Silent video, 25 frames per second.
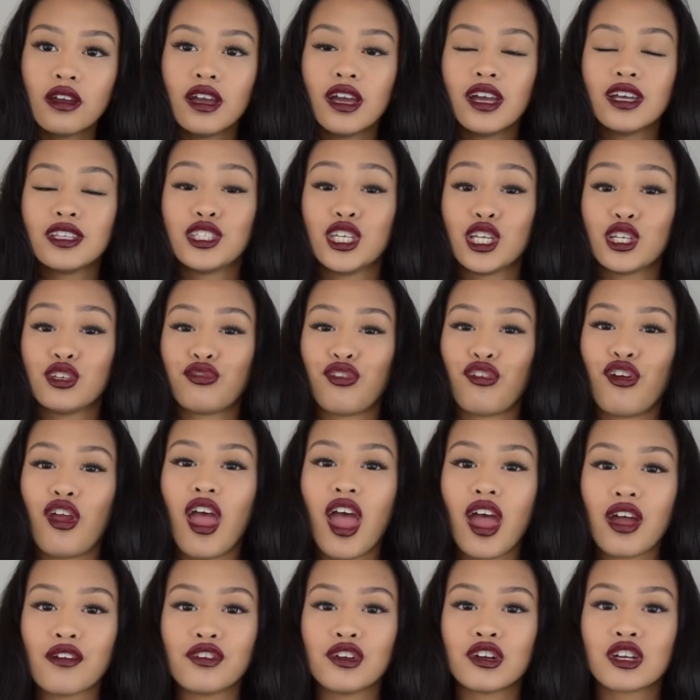It takes
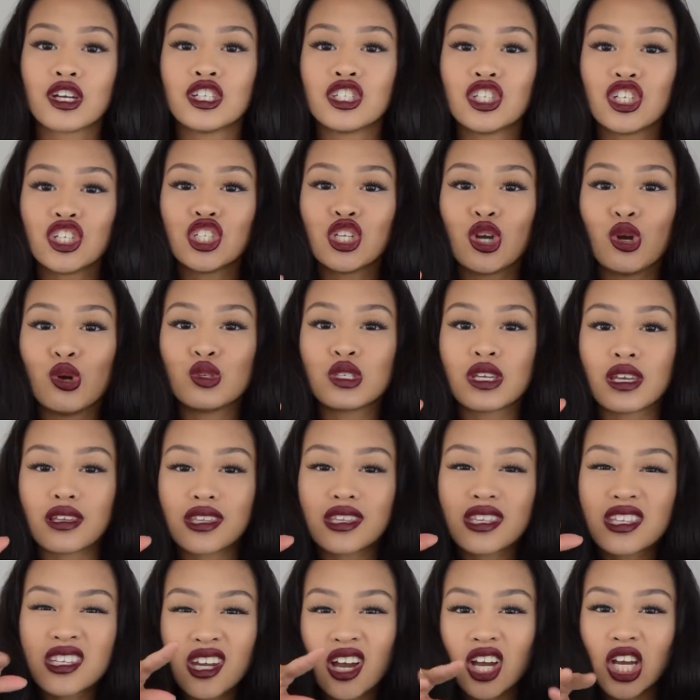forever because your toes get
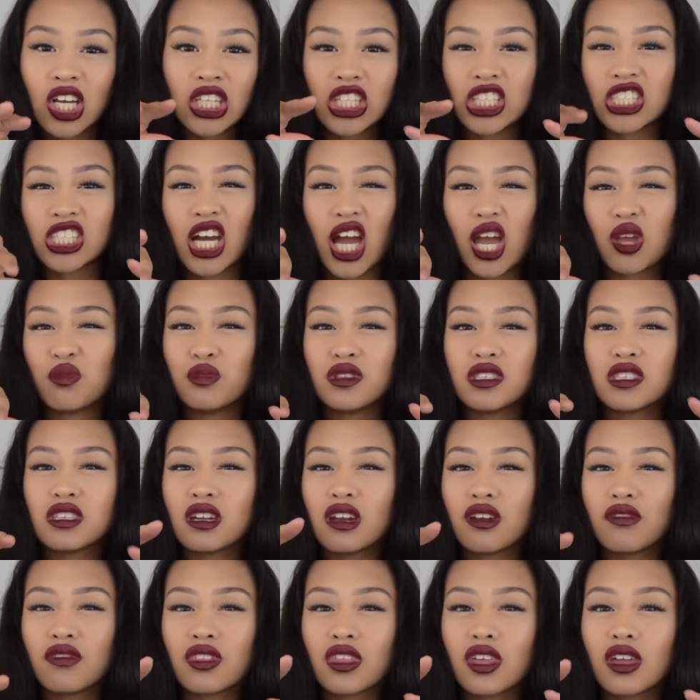stuck in the diamonds and
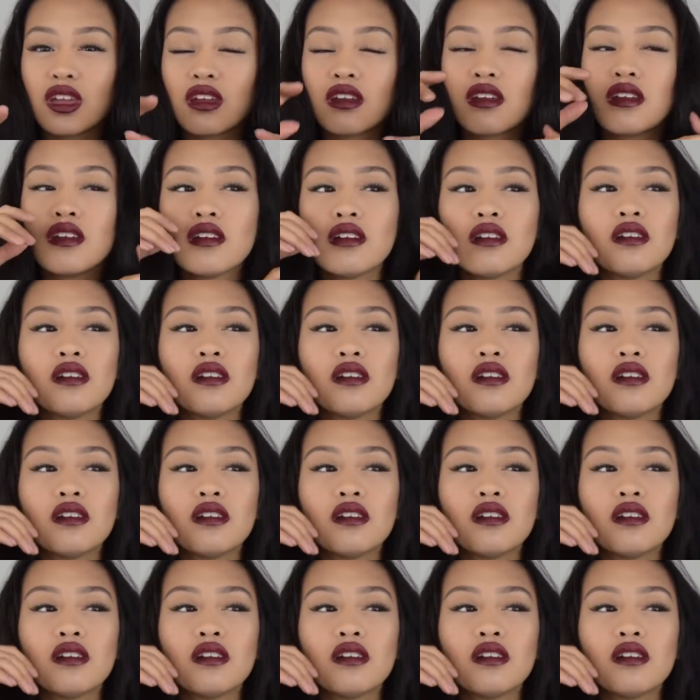everything.